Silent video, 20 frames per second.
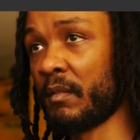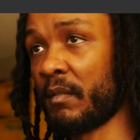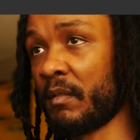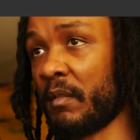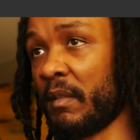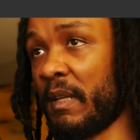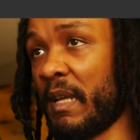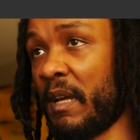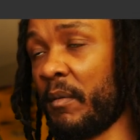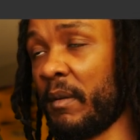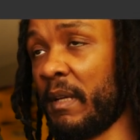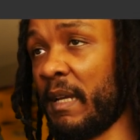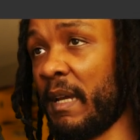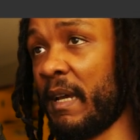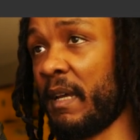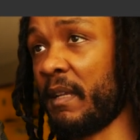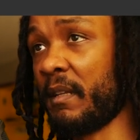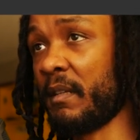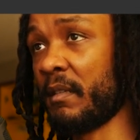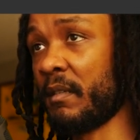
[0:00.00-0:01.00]
Now we got
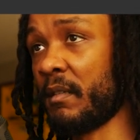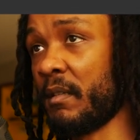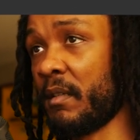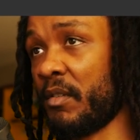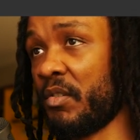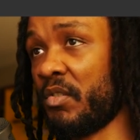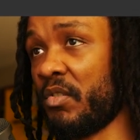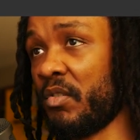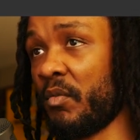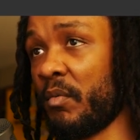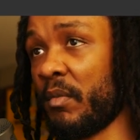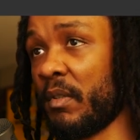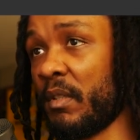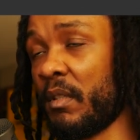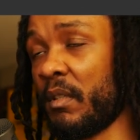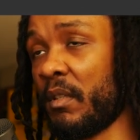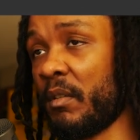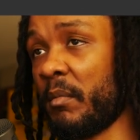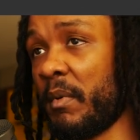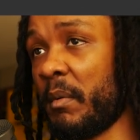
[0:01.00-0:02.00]
a shoe with a
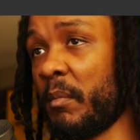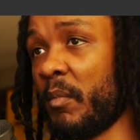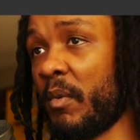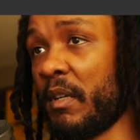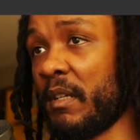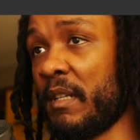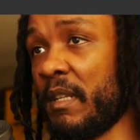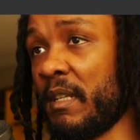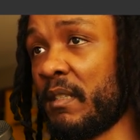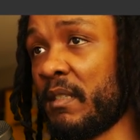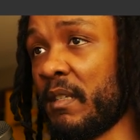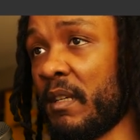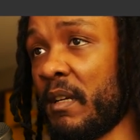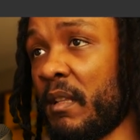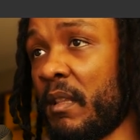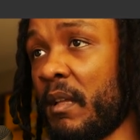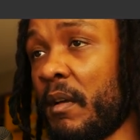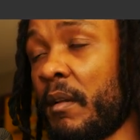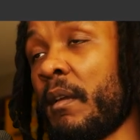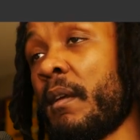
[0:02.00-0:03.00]
little bit more detail
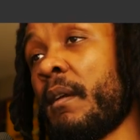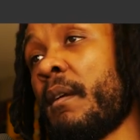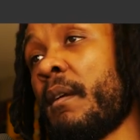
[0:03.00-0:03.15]
on it.